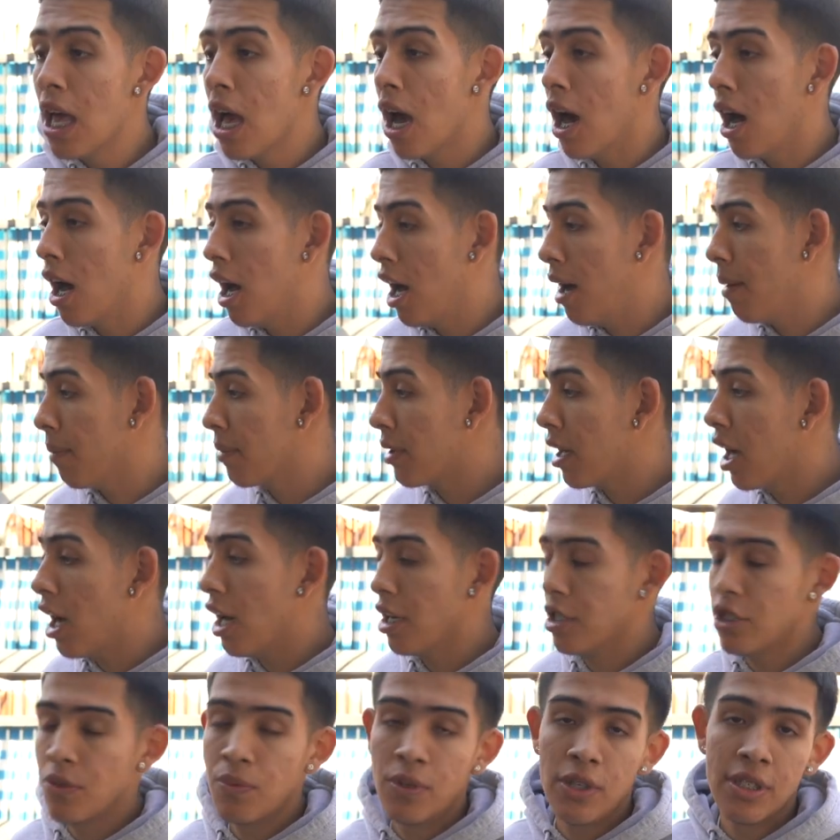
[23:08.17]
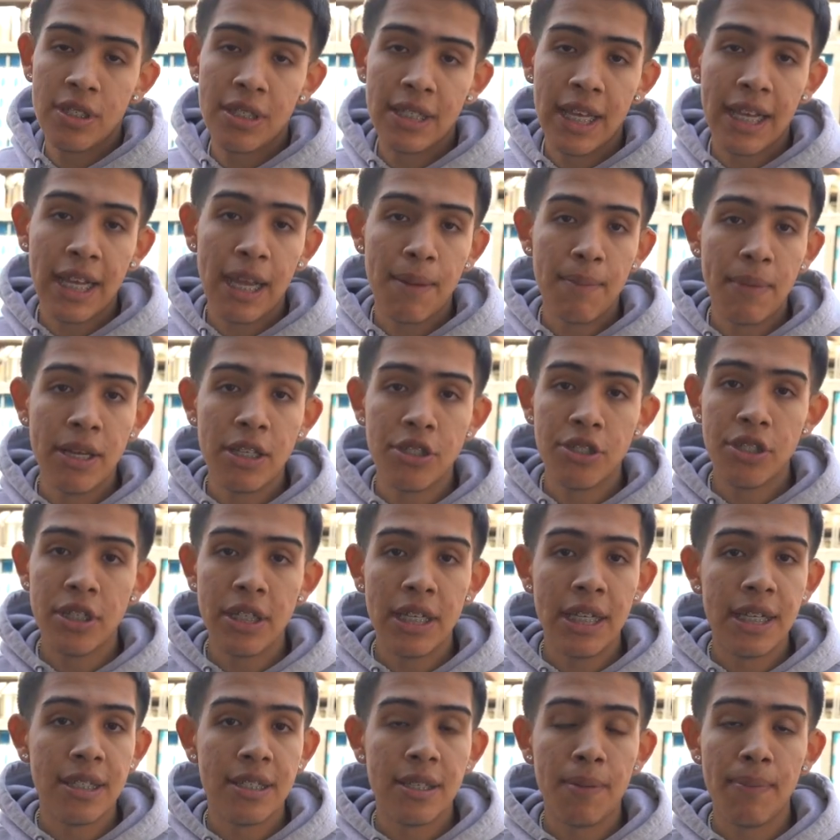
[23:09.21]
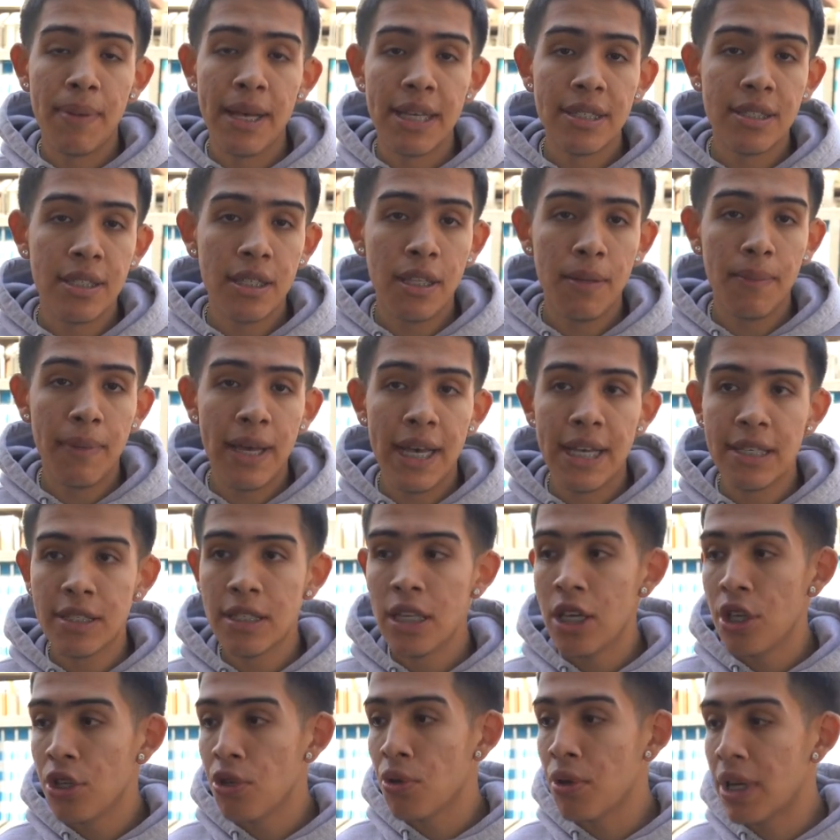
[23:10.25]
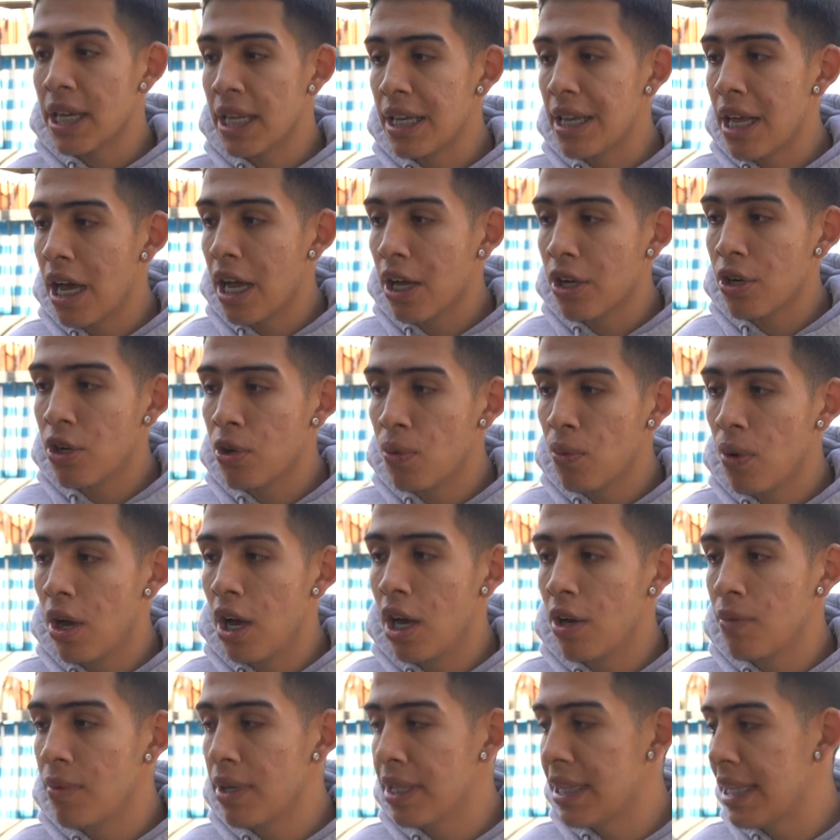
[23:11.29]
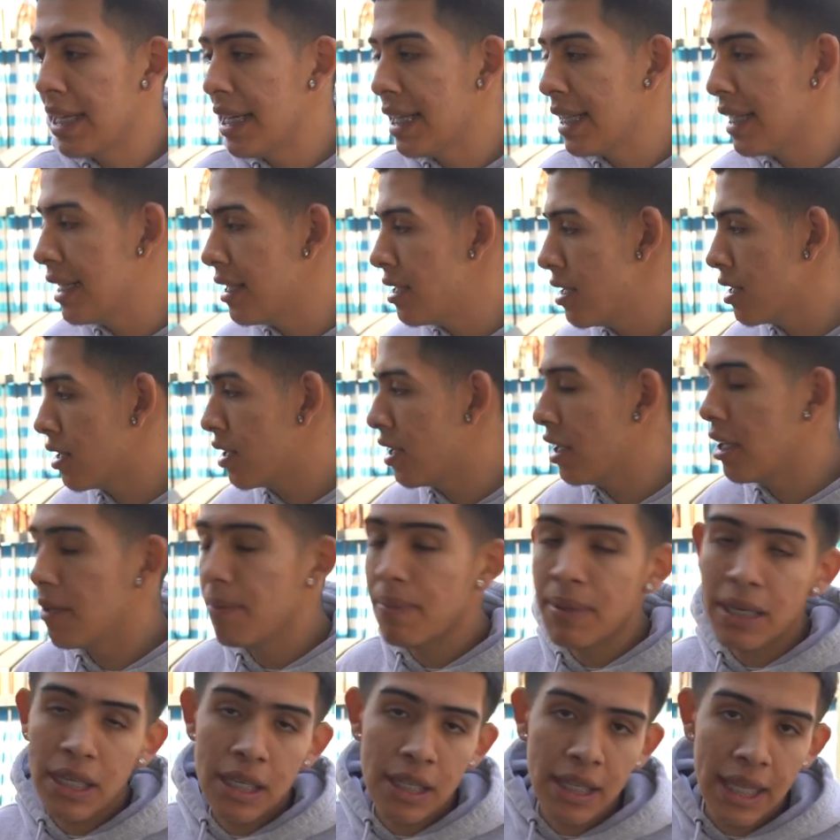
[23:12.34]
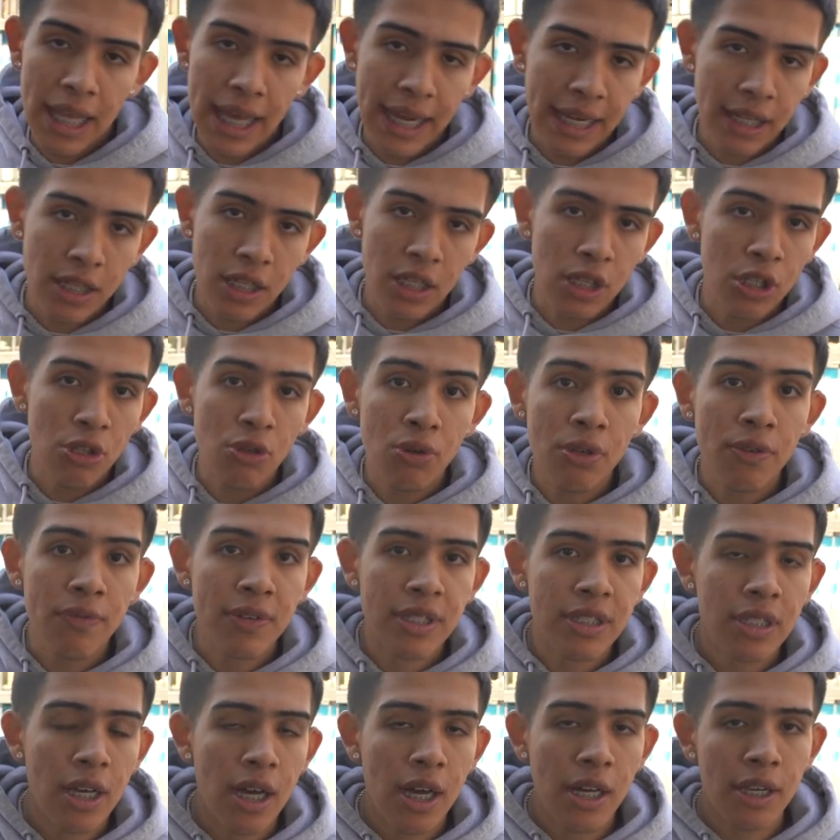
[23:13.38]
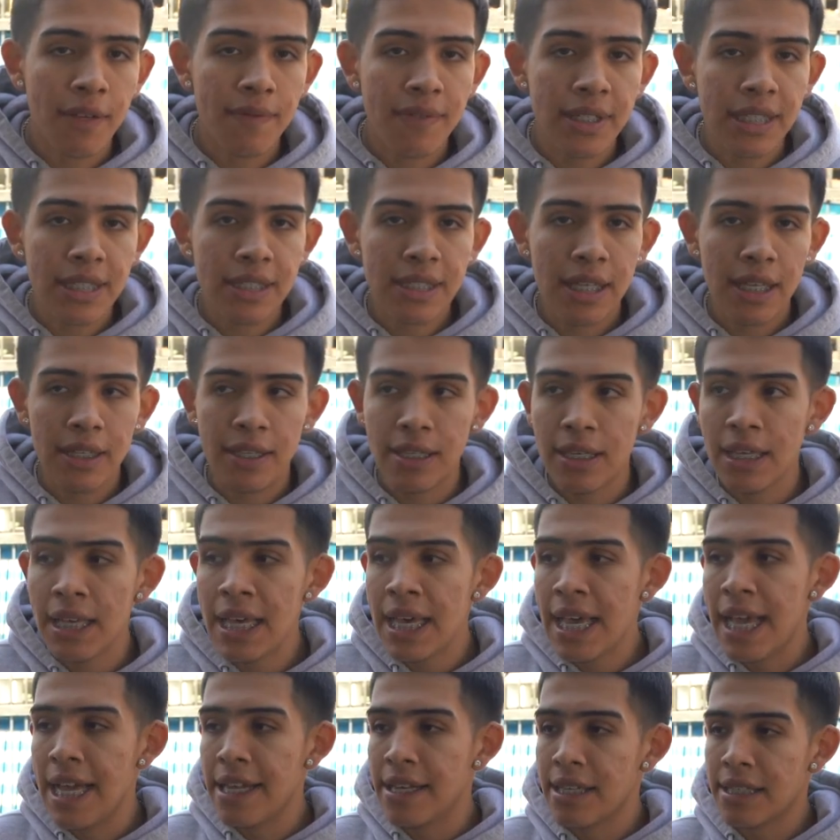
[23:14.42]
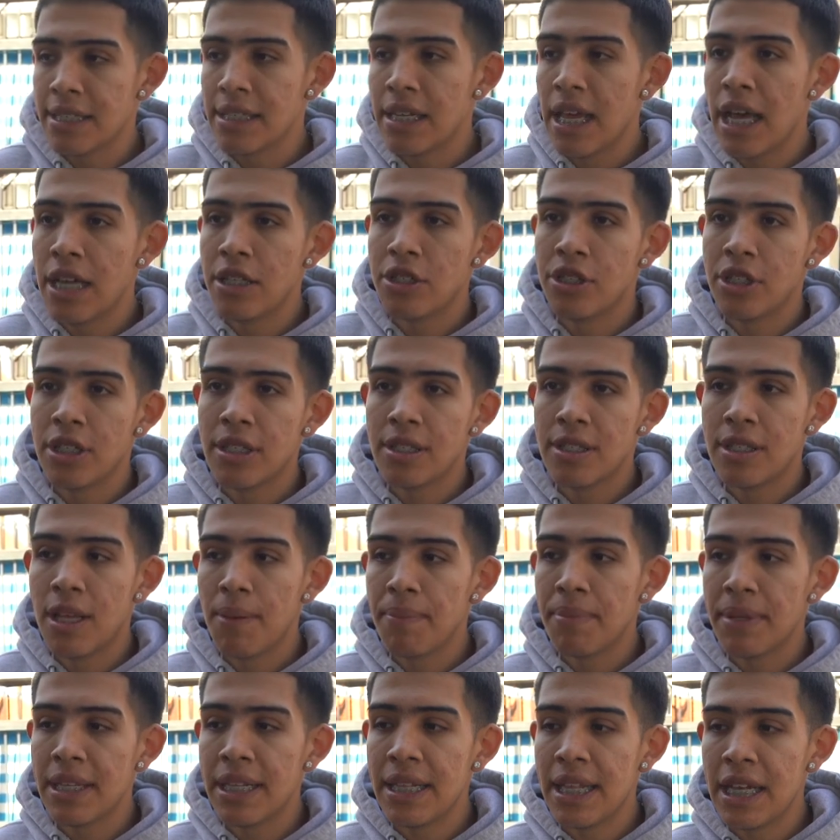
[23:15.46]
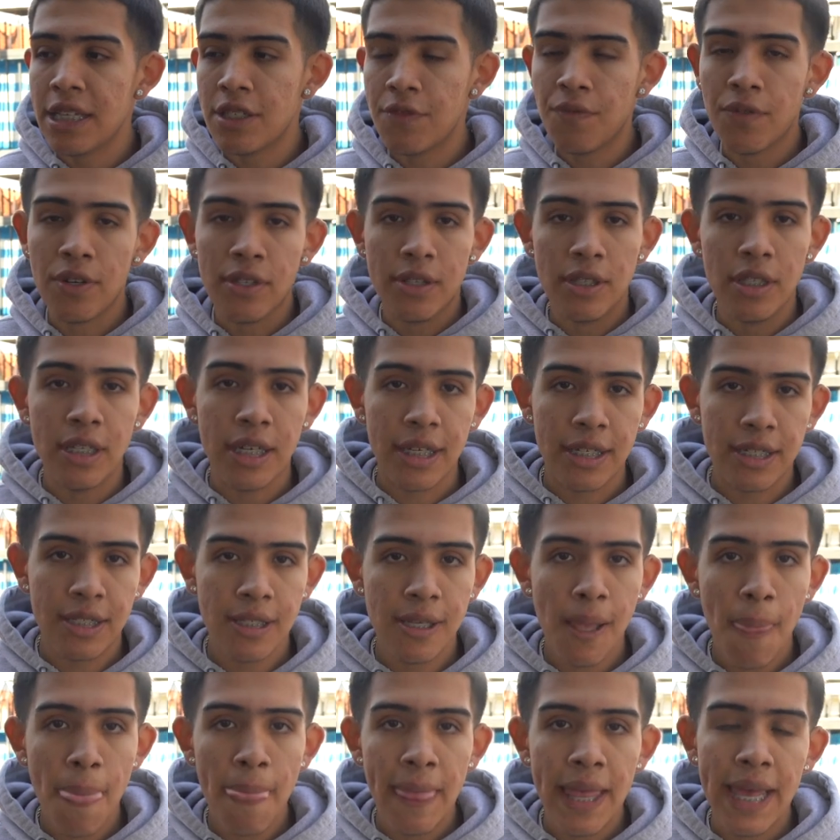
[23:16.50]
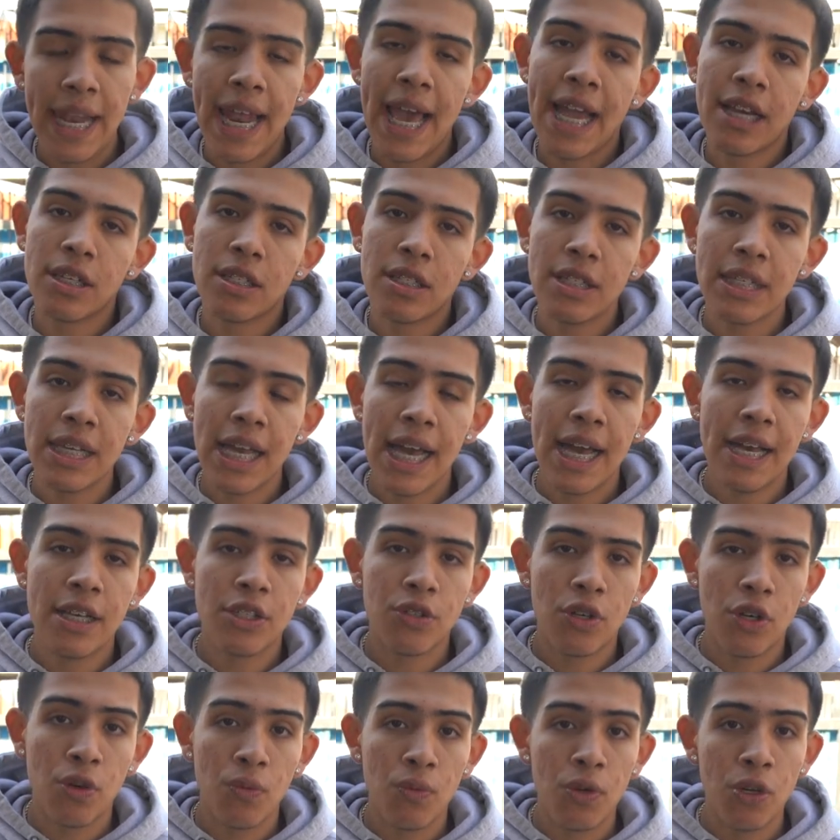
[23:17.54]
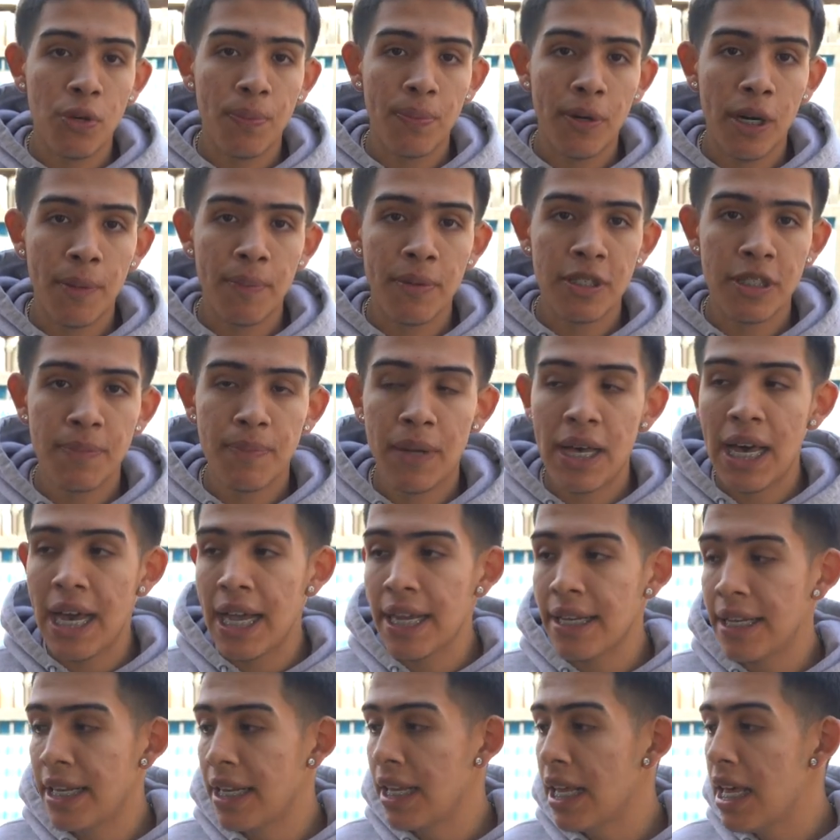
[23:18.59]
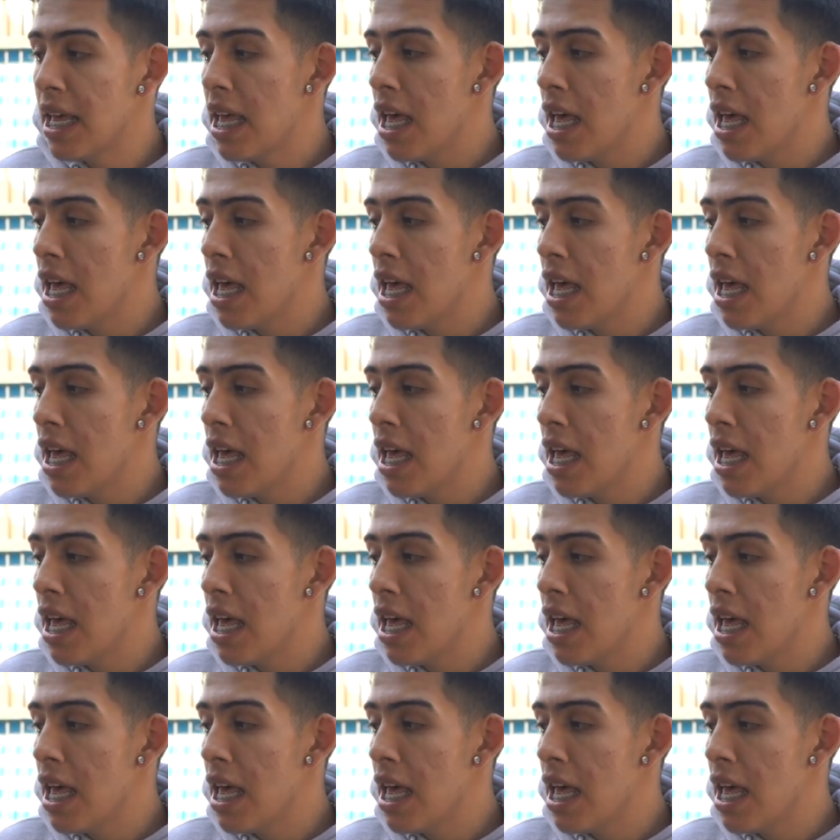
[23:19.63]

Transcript: Cox reels, like I mentioned, it's the best of the best. You cannot go wrong with it. This is going to be like the Louis Vuitton of detailing, and it's not just something that's for looks. It actually has a real purpose behind it.